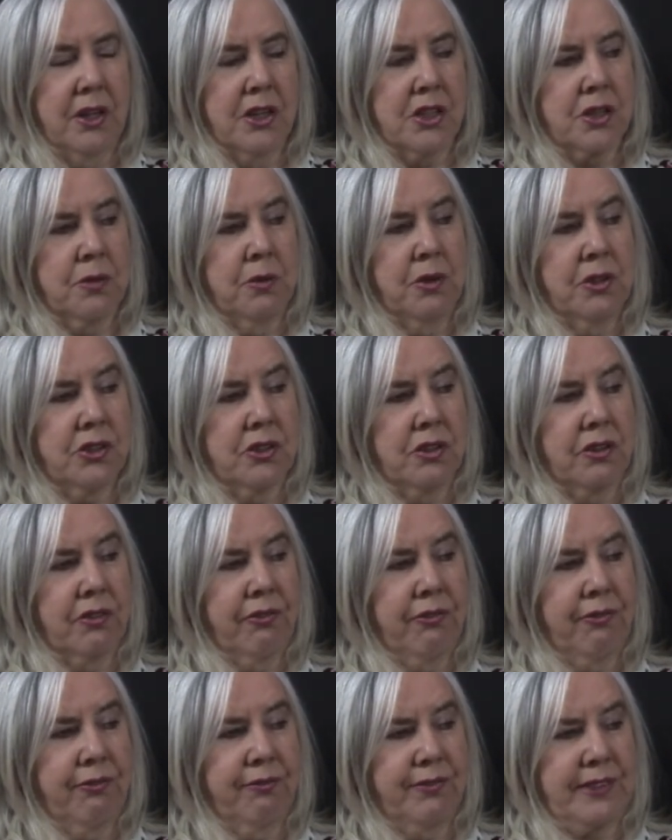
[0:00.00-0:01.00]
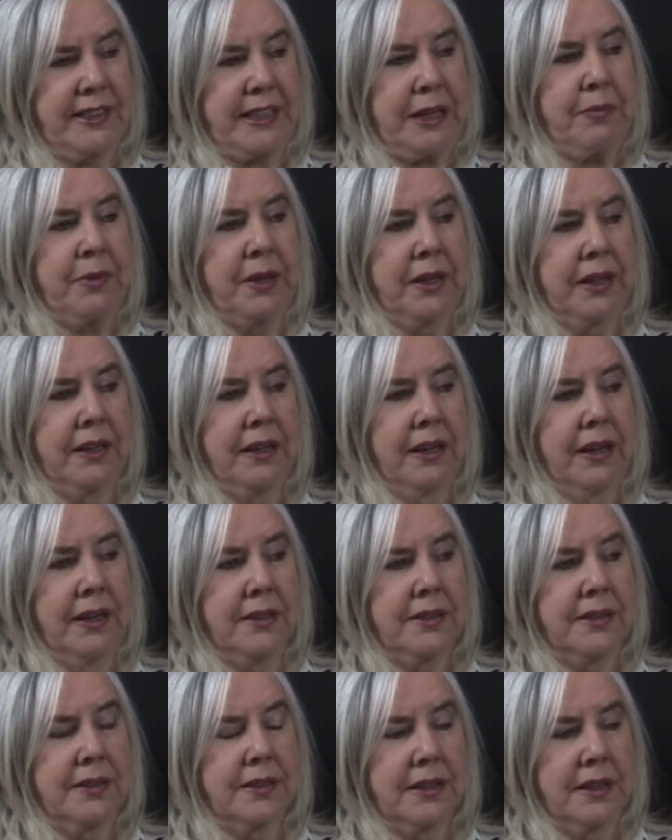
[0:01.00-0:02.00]
So one sort of scheme that he
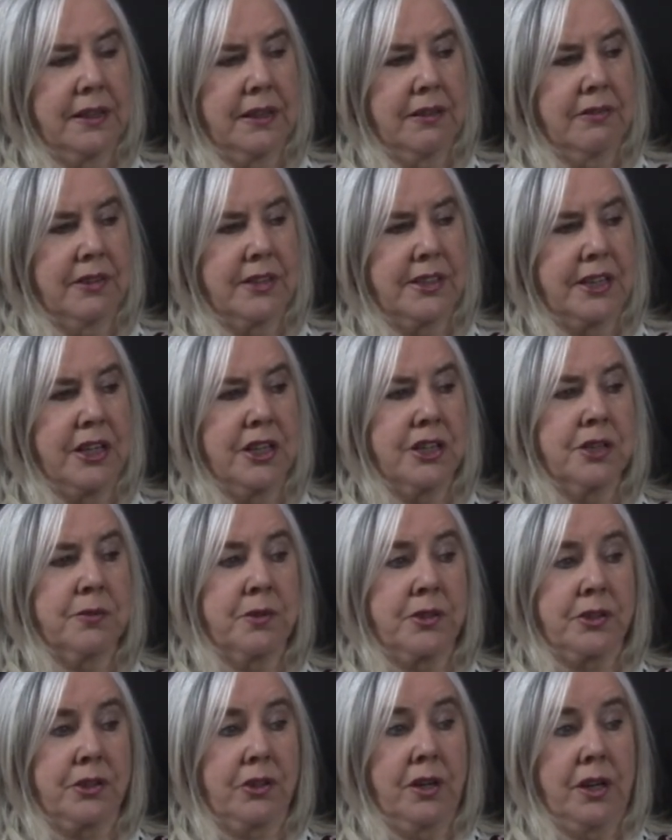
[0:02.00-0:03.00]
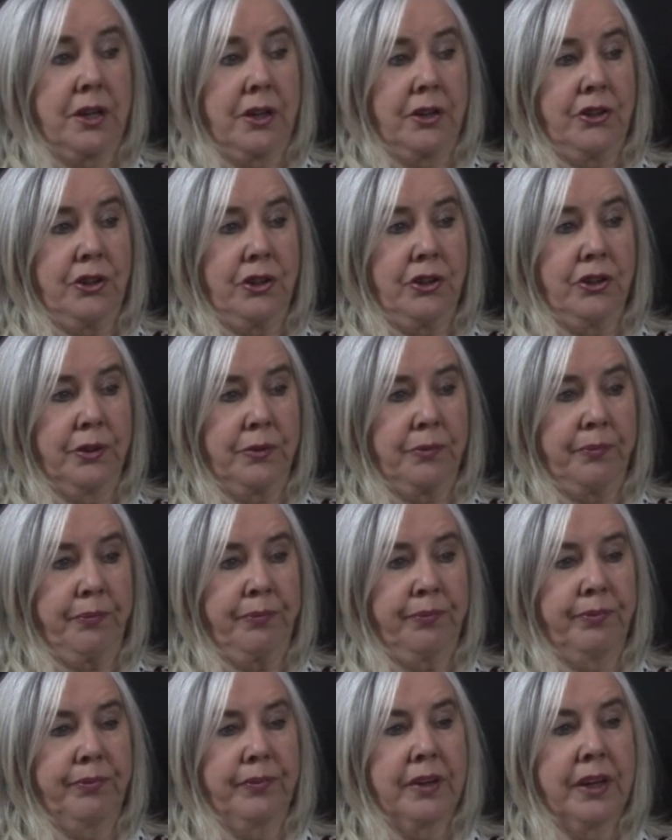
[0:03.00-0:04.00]
had uh, researched was the credit union.
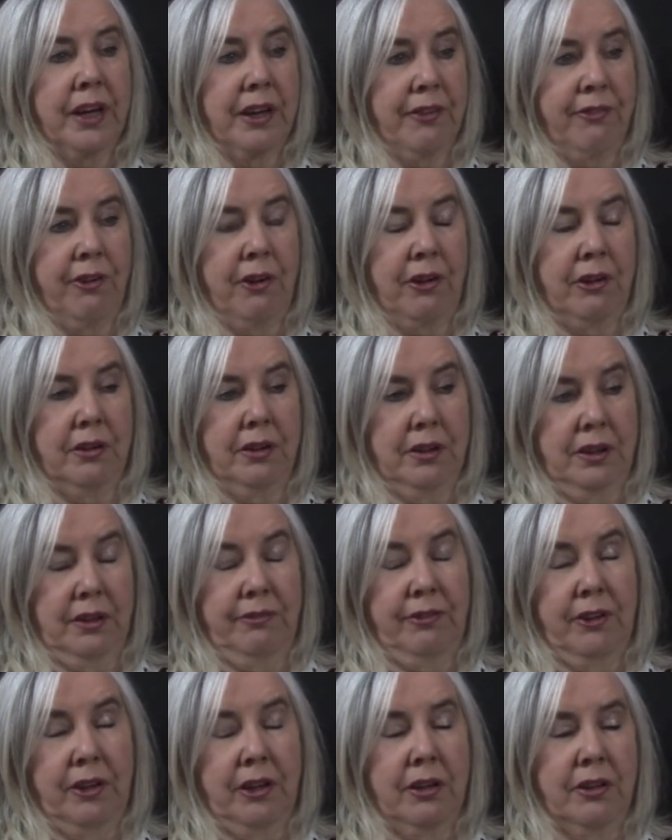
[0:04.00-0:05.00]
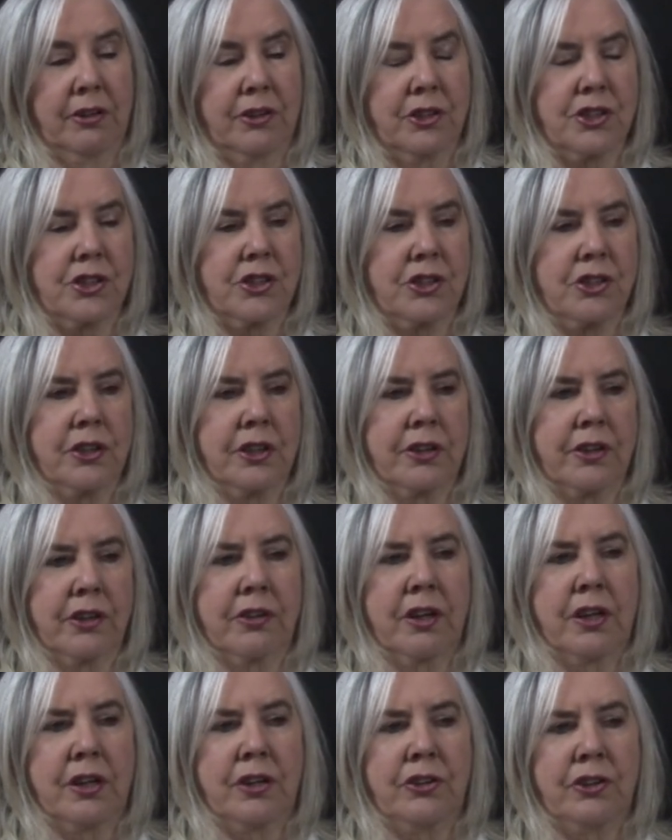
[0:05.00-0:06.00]
He, thought, he fully understood that the
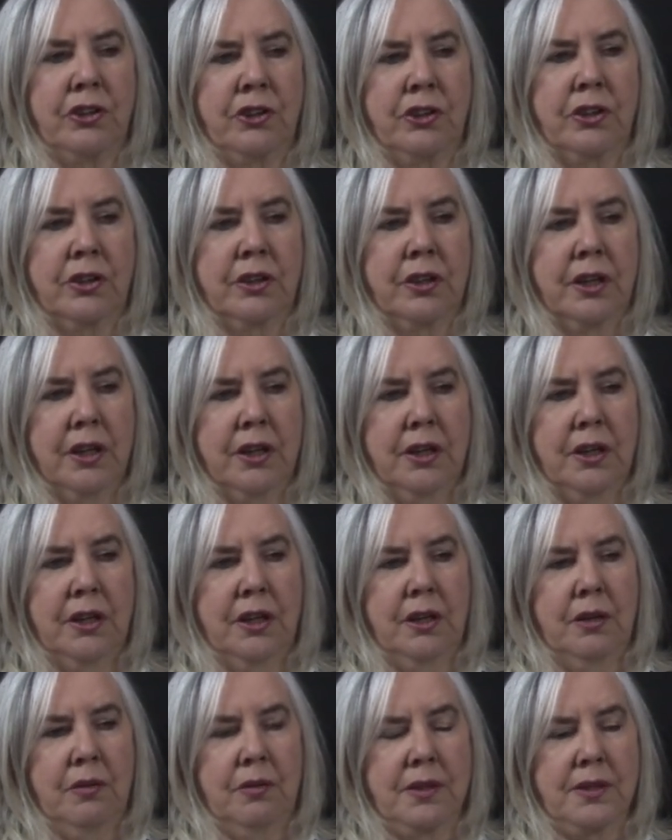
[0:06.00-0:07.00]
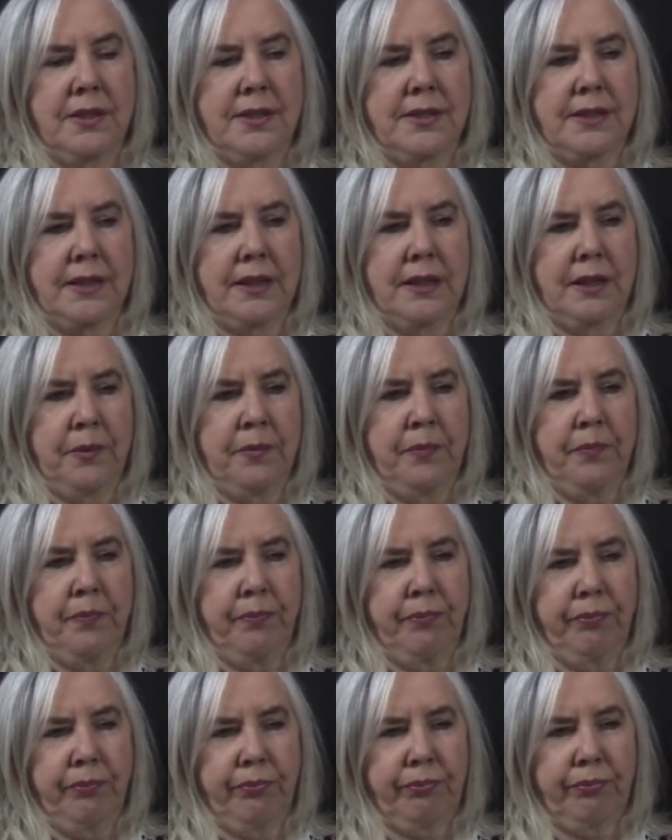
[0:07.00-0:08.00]
credit union was um,
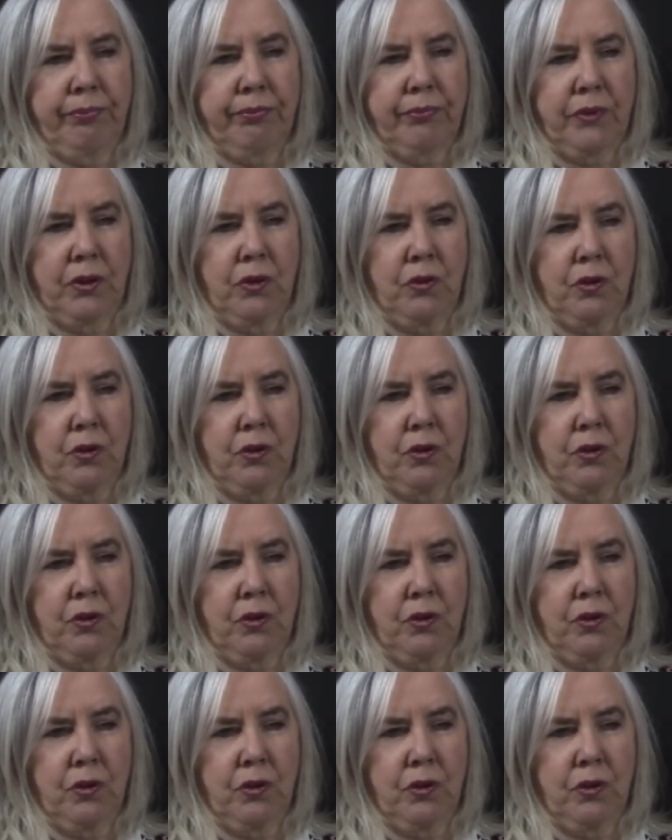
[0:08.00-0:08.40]
you